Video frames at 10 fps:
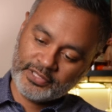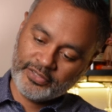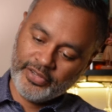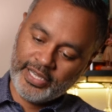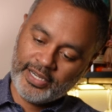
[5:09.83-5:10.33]

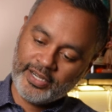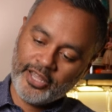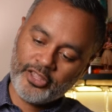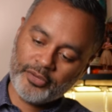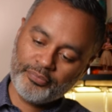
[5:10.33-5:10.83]
All right,
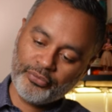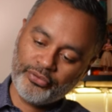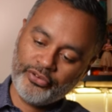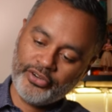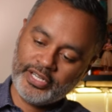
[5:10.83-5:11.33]
another
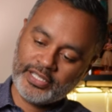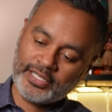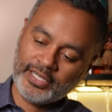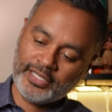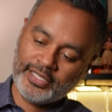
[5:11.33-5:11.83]
pretty
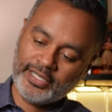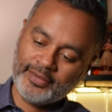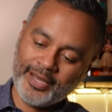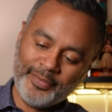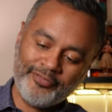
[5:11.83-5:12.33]
color
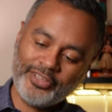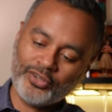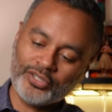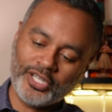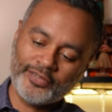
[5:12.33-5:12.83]
here. I mean,
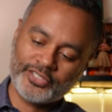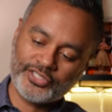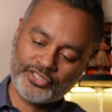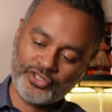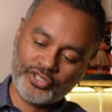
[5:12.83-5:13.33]
Vino loves
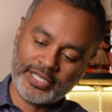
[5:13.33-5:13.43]
his stirred